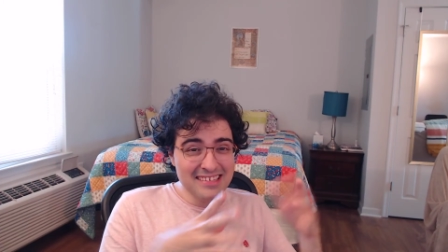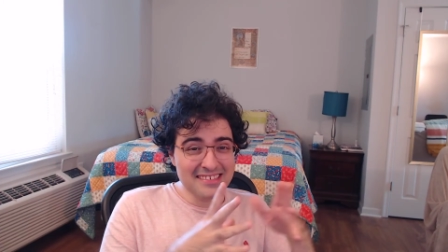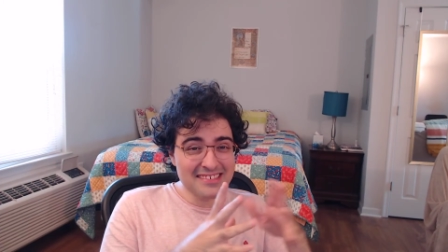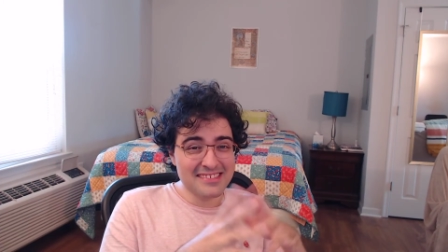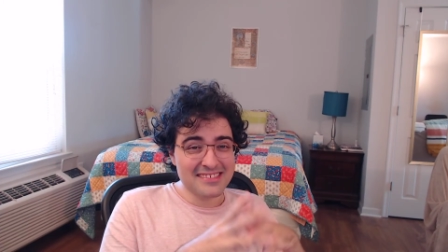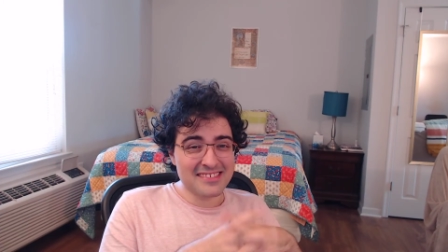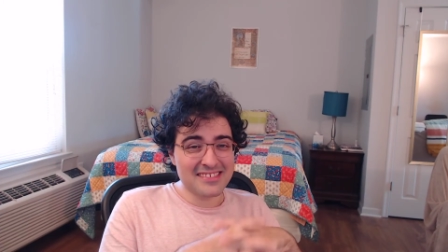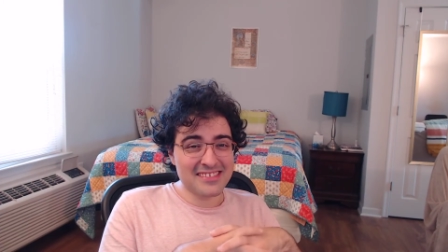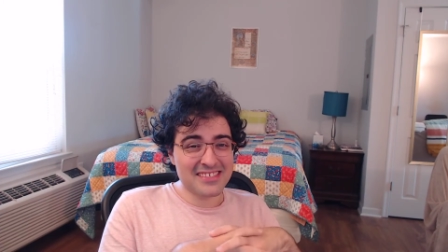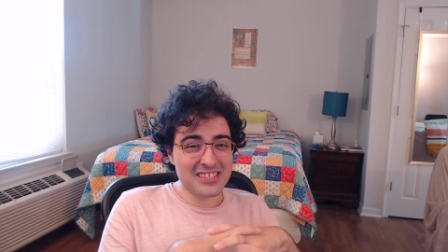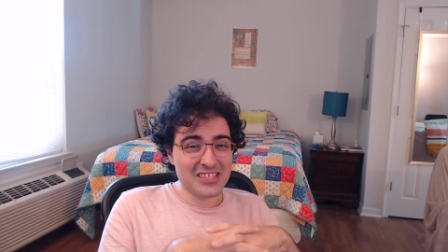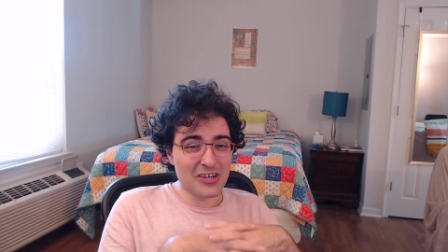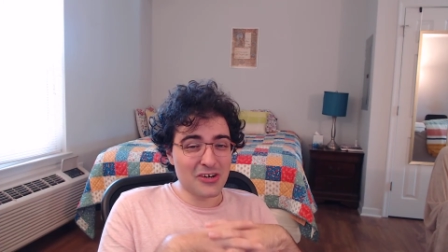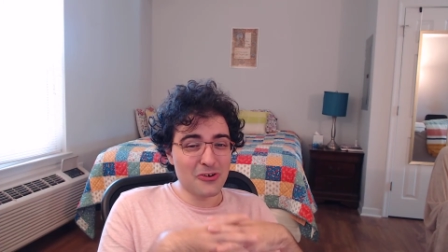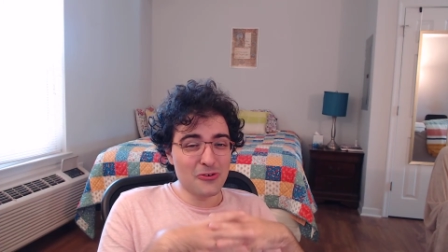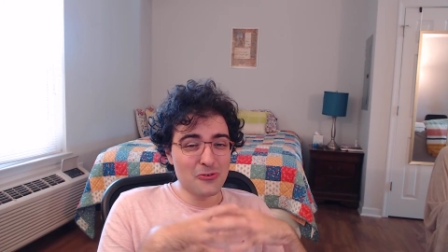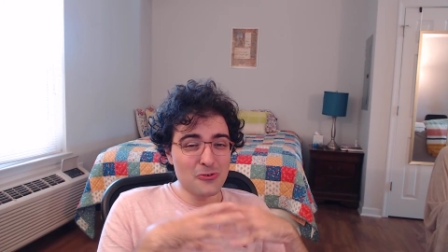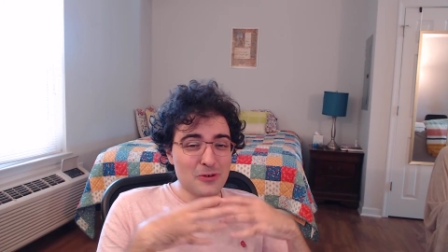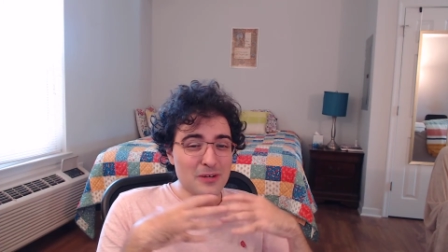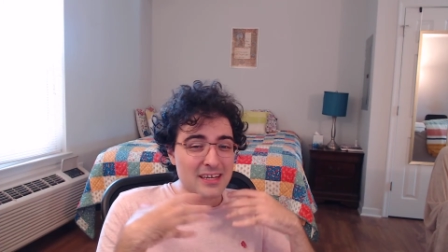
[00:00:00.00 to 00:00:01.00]

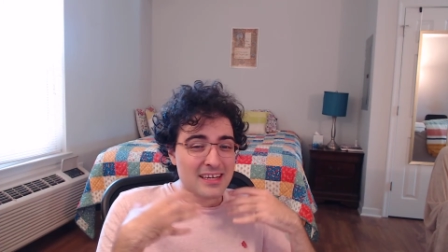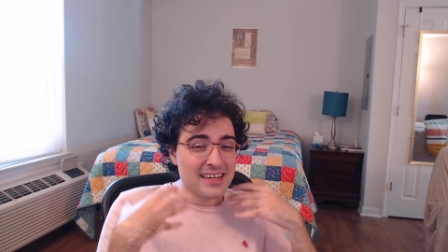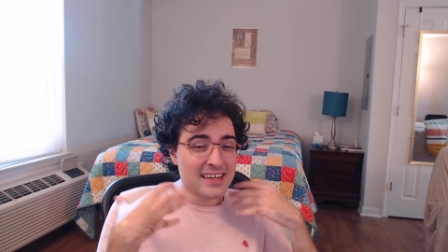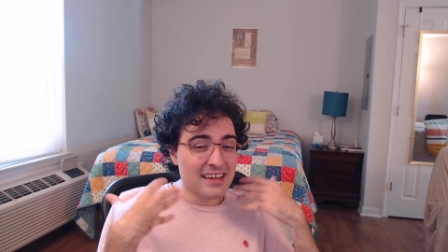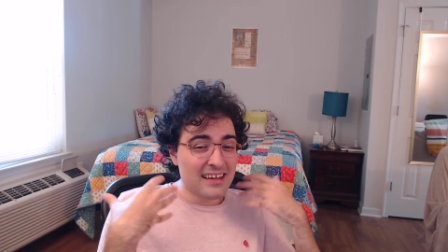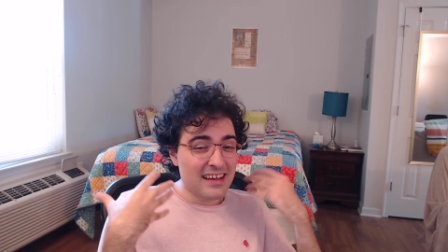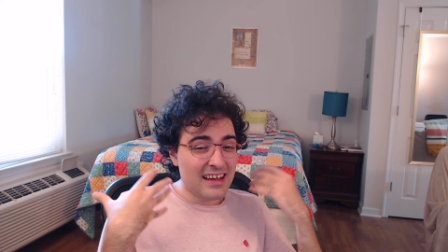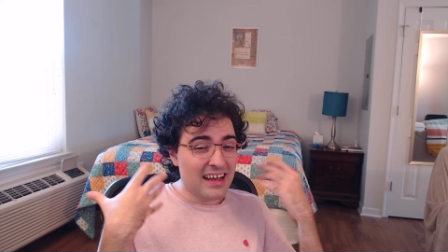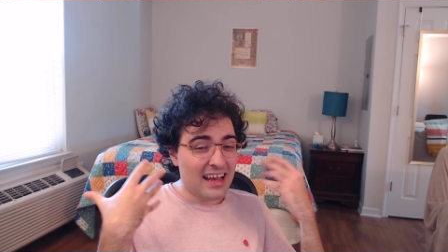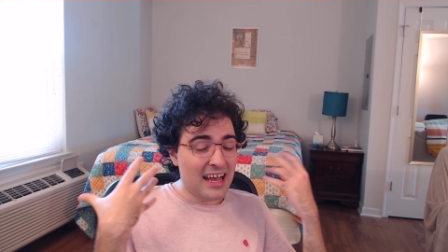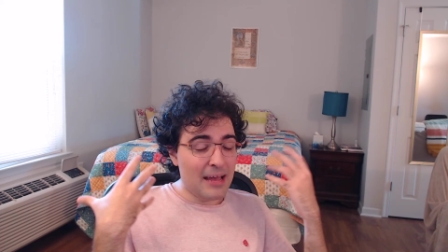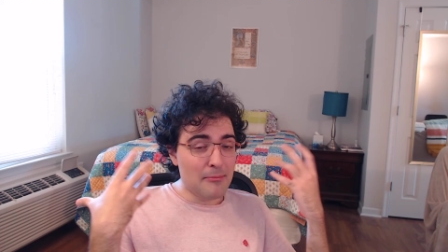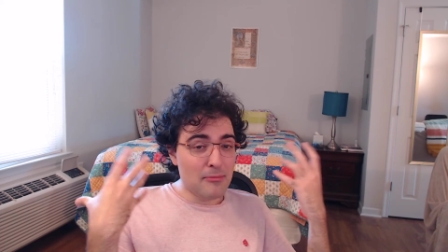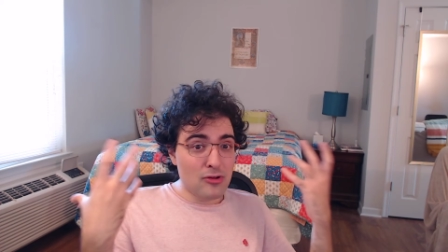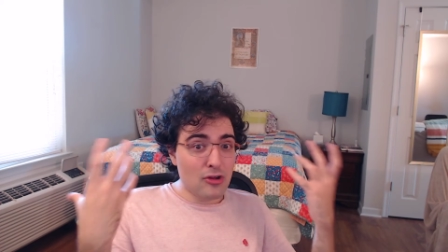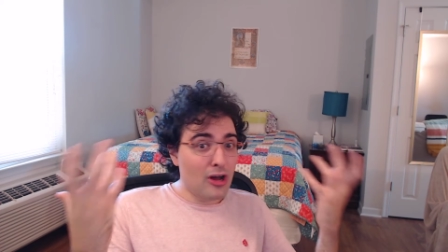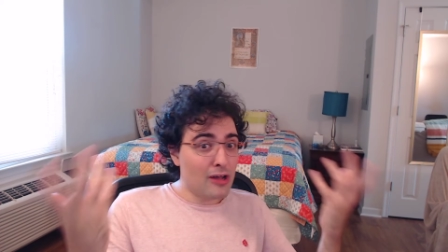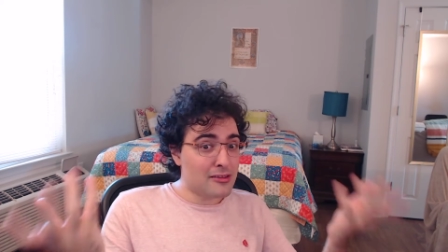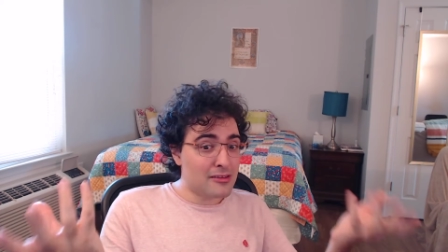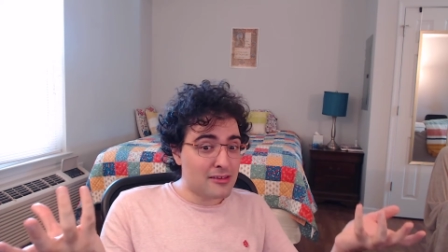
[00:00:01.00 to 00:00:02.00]
So I'm
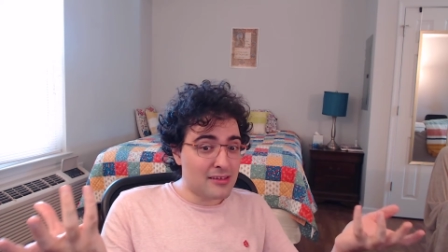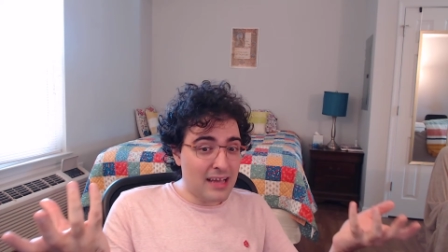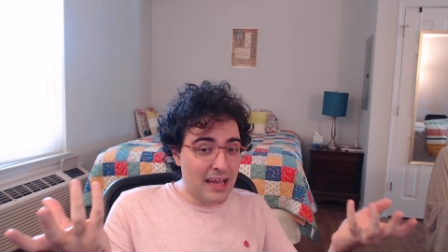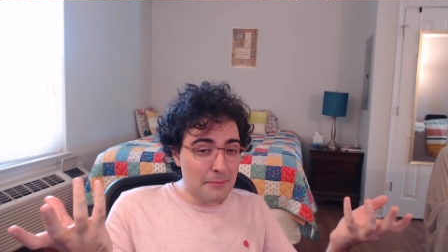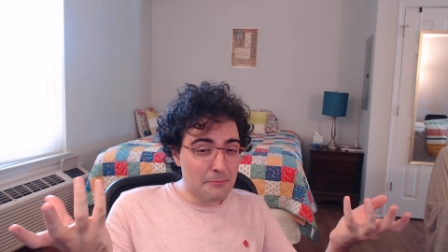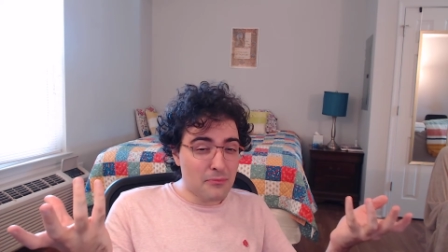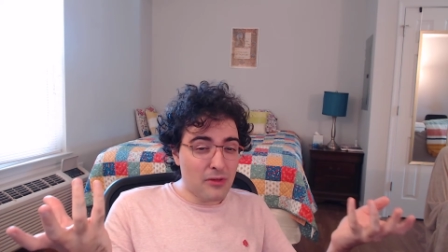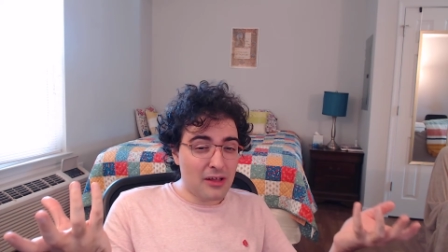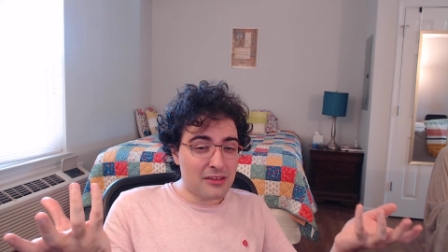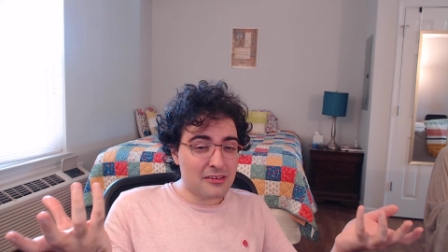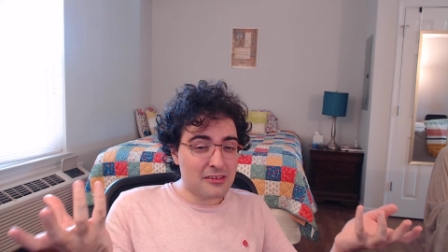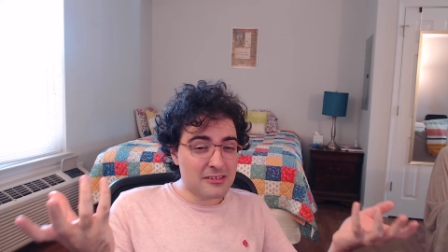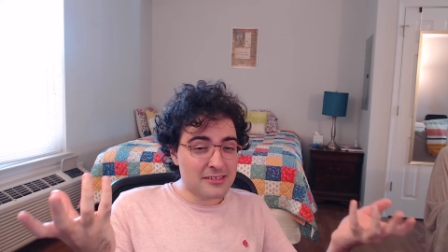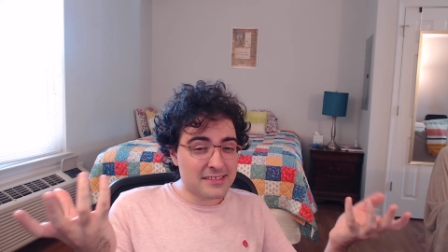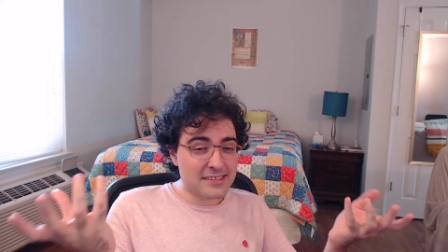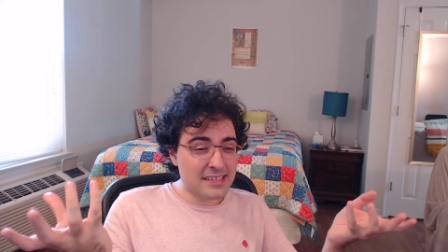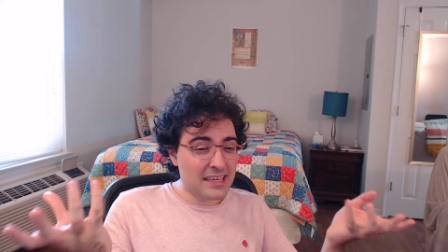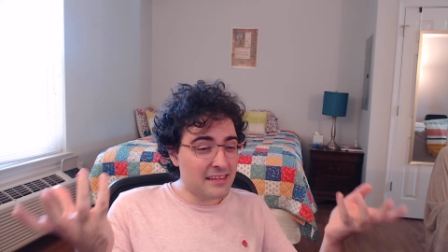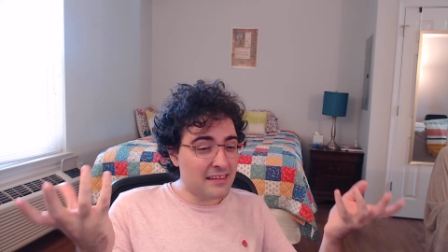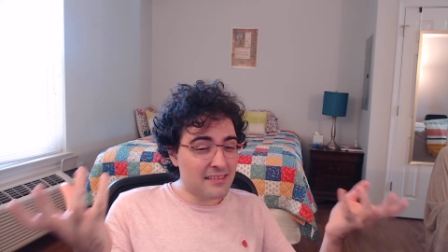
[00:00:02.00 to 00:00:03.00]
not going to
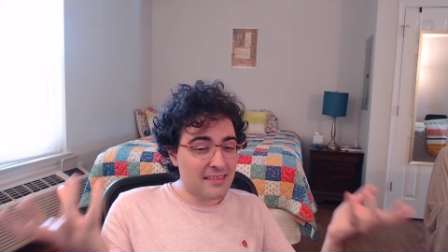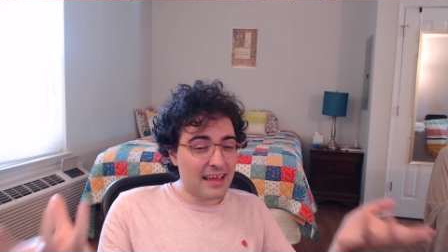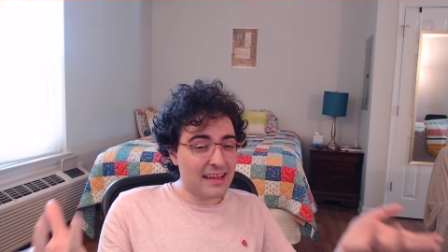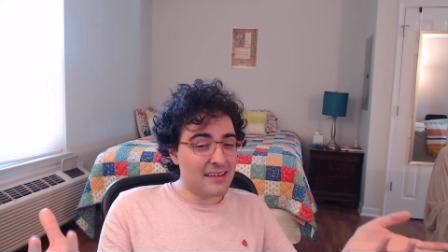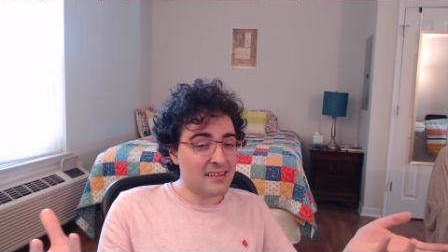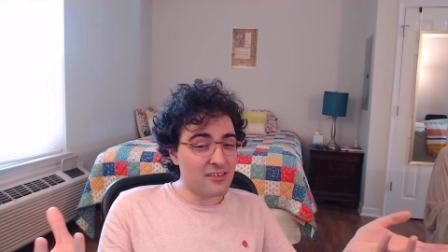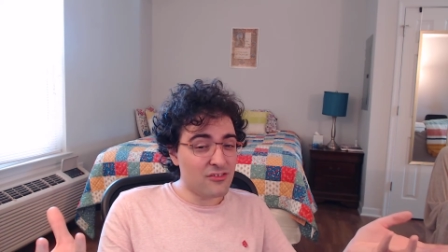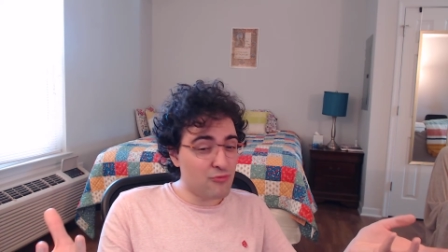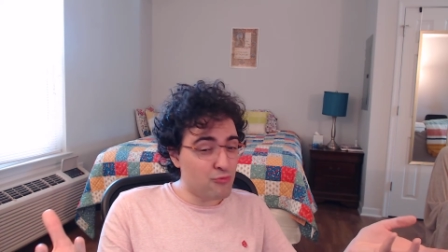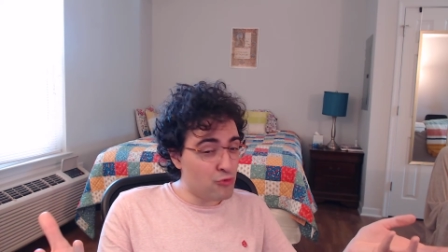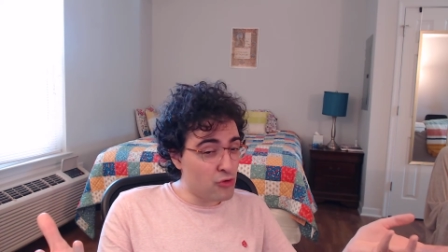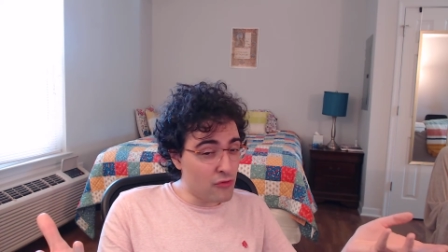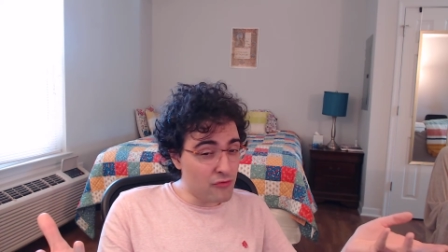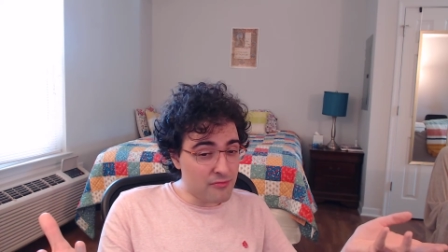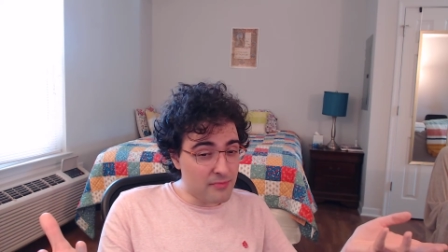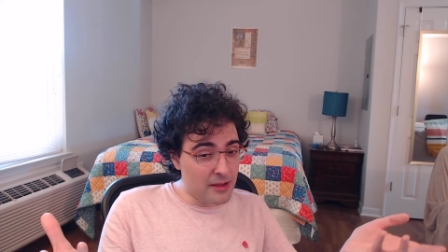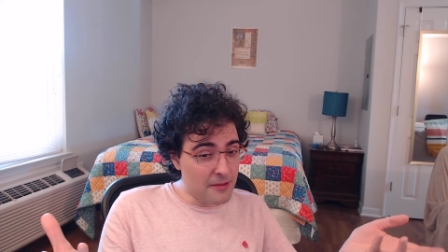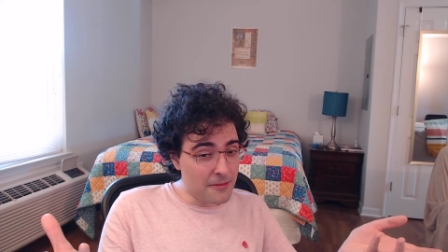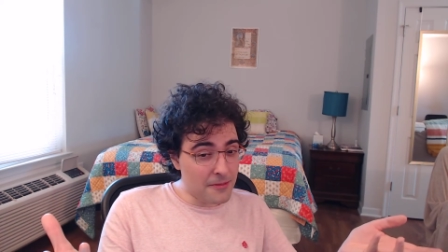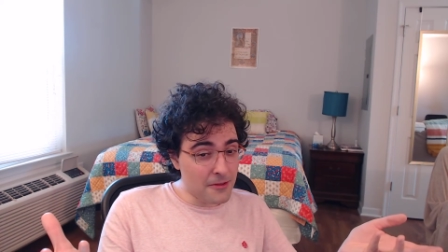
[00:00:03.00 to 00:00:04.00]
say that that disproves
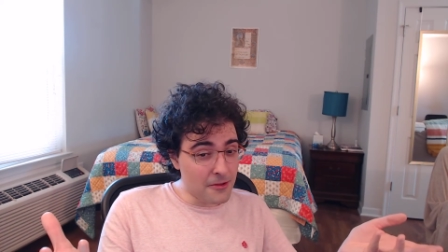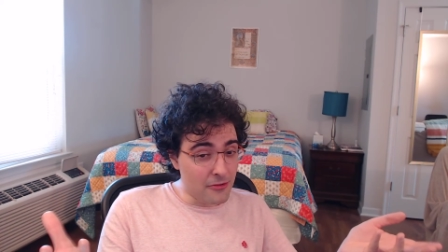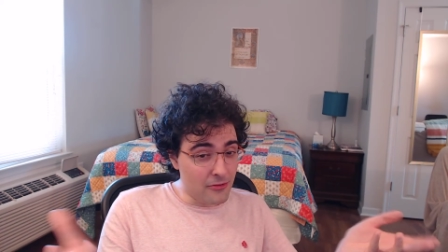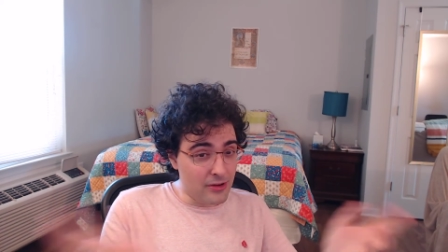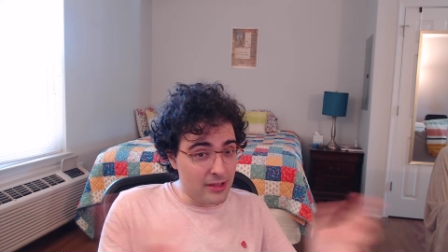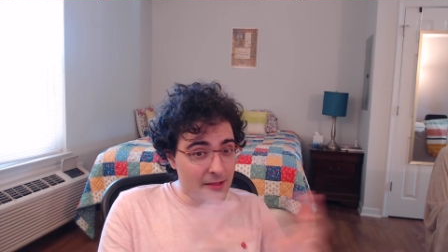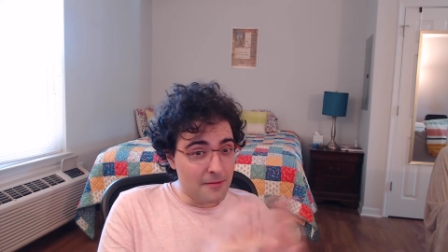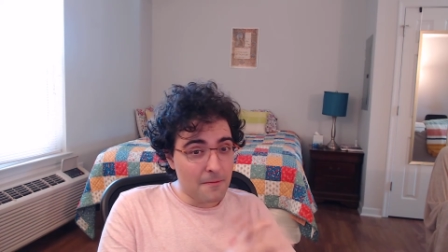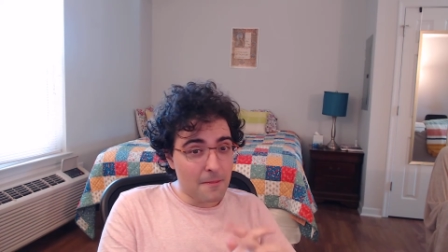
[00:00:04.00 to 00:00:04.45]
my theory.